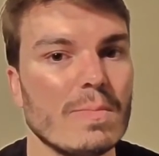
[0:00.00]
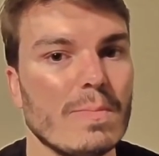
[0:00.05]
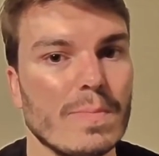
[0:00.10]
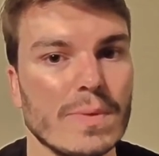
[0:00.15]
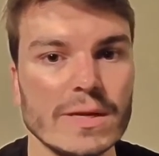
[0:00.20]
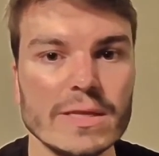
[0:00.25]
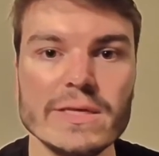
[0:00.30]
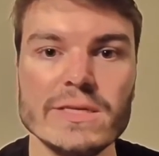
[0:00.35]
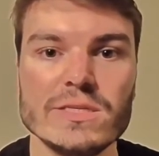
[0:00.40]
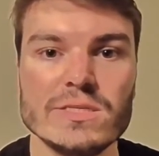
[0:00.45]

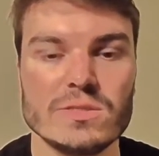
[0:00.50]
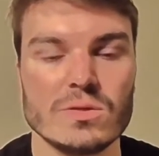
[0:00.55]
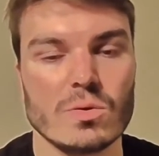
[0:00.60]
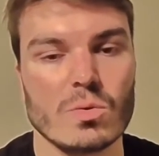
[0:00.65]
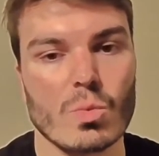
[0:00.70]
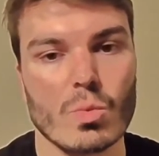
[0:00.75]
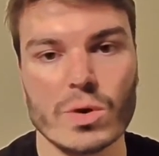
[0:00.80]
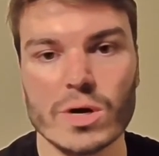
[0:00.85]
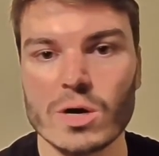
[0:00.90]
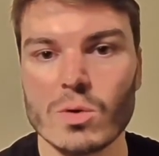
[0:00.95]
please
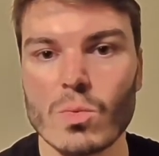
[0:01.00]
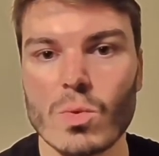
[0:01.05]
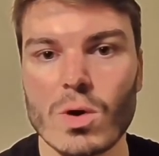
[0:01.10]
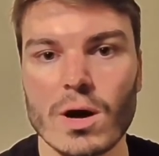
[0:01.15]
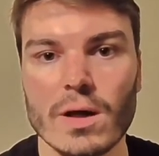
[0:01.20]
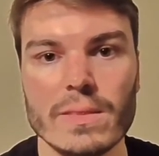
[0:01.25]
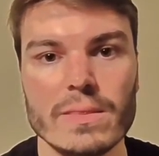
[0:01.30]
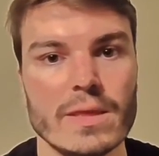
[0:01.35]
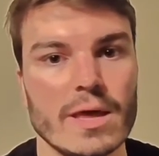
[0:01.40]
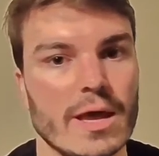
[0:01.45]
wear
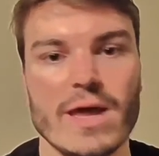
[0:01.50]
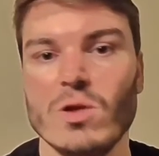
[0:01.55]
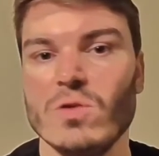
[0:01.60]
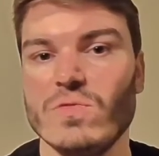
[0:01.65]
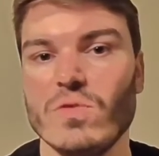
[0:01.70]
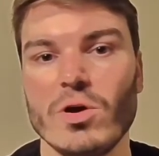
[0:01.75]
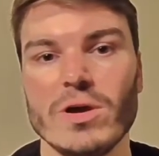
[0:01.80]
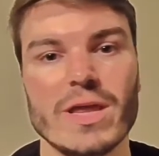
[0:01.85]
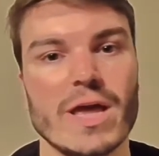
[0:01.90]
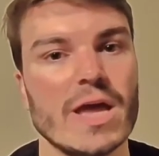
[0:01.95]
one and
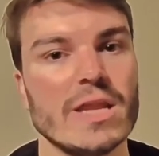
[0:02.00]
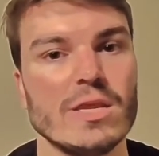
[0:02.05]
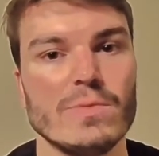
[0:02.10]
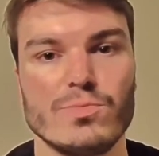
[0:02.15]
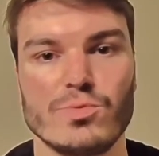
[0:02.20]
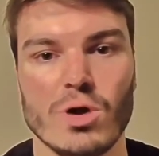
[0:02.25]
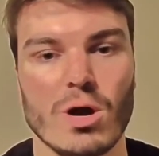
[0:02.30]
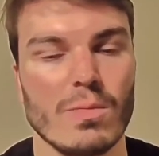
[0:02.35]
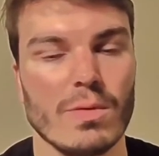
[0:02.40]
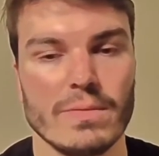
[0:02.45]
avoid any
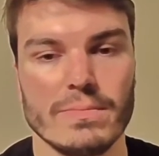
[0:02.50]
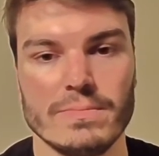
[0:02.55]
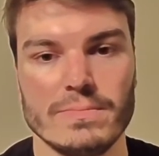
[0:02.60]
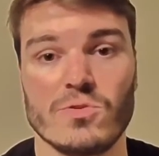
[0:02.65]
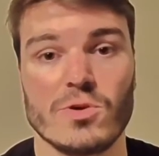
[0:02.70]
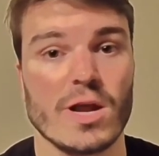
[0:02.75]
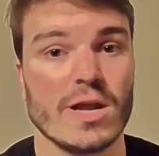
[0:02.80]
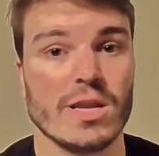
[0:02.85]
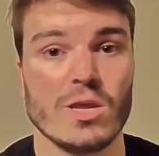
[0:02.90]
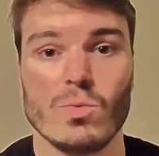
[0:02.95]
problem
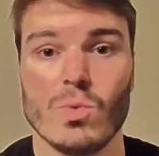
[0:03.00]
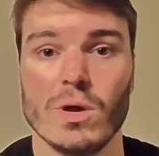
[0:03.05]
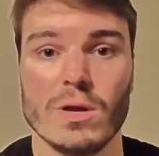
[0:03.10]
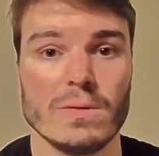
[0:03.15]
for anyone.